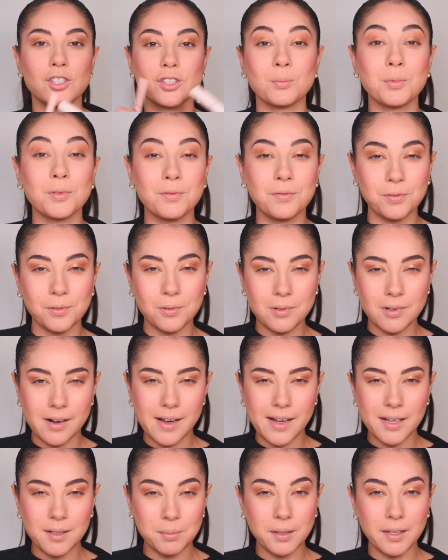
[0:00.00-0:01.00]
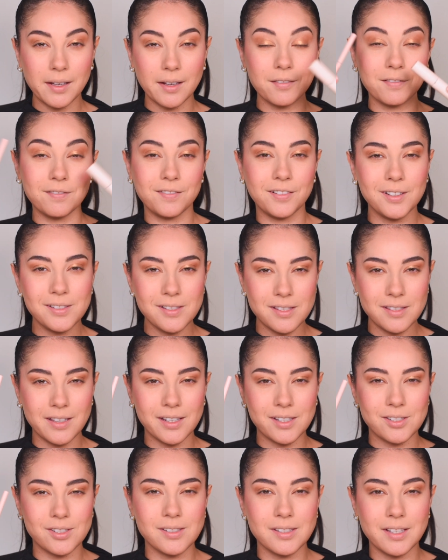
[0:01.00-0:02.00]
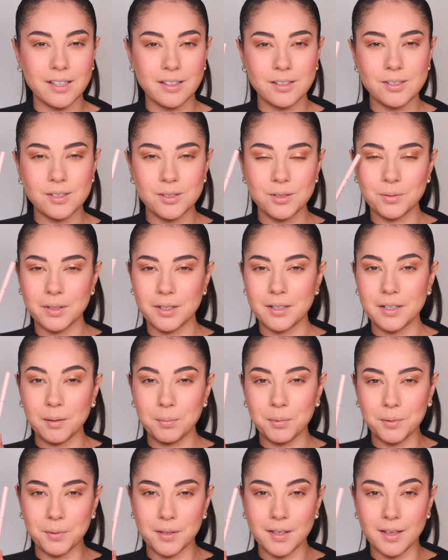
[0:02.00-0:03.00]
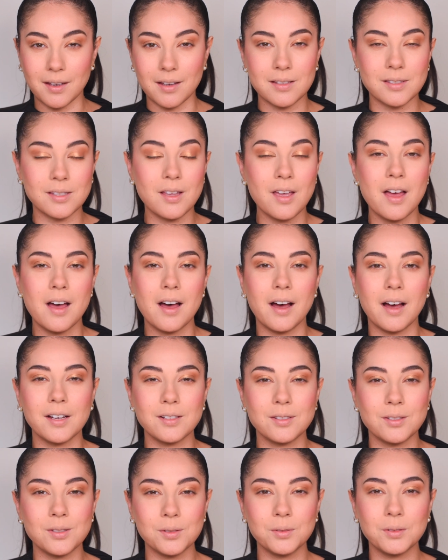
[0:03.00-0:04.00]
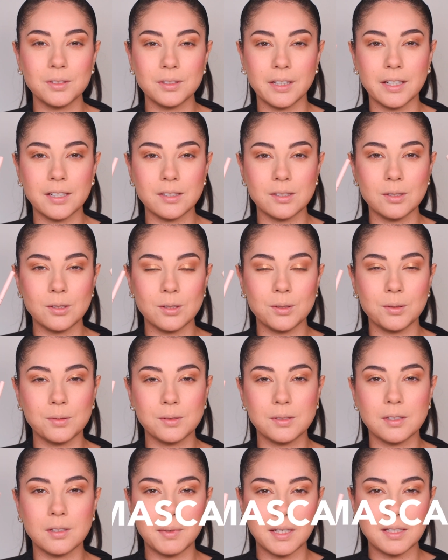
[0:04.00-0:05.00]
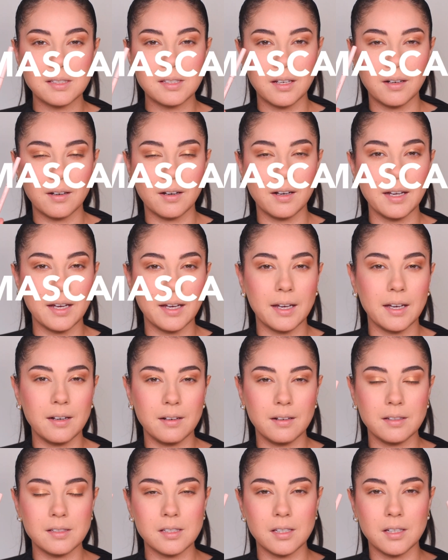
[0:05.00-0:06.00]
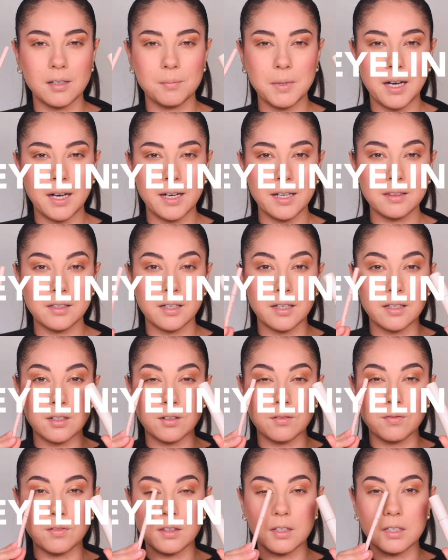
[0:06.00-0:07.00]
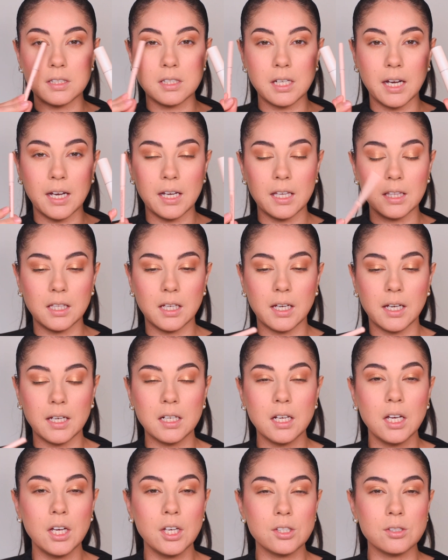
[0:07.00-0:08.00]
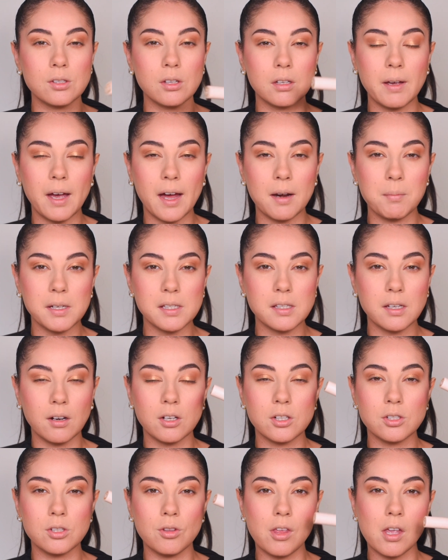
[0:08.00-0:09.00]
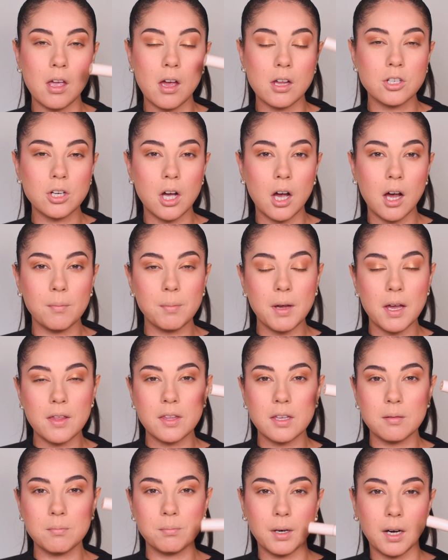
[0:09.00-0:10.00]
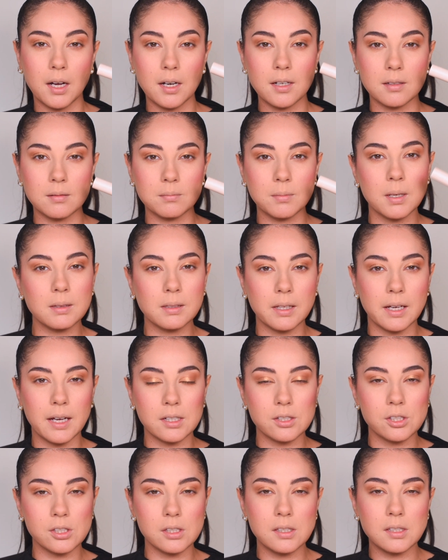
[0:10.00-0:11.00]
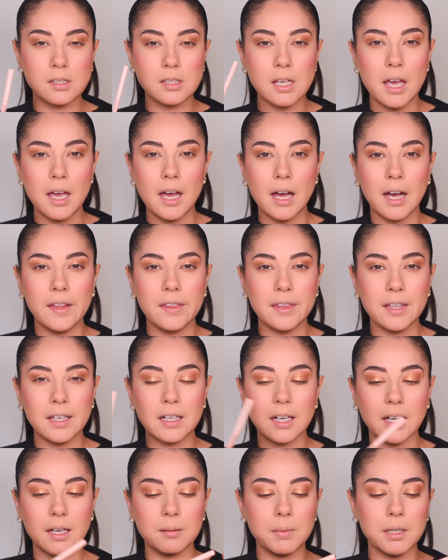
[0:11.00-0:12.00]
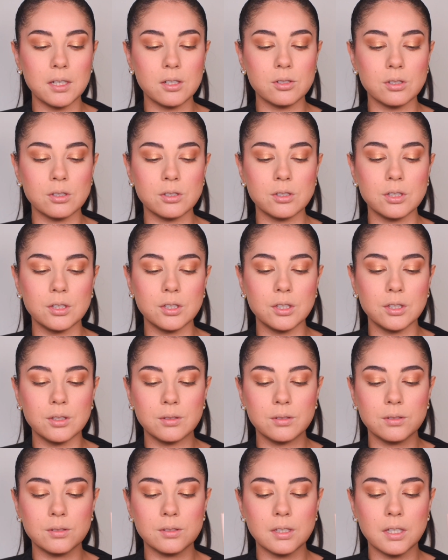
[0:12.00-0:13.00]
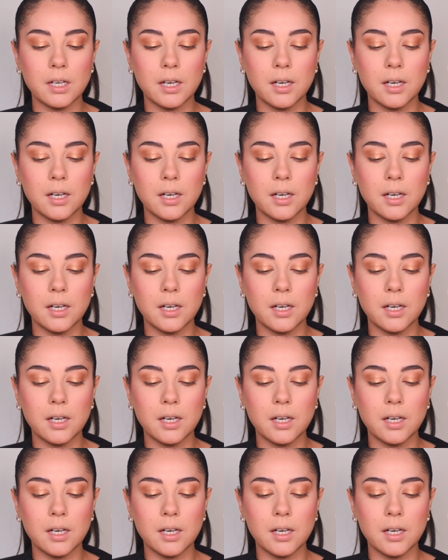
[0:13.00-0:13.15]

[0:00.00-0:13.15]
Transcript: before I apply false lashes, I like to do a couple things. I do like to use some mascara and some eyeliner for the tight line. So I add mascara to the top and the bottom lashes, and then I make sure to use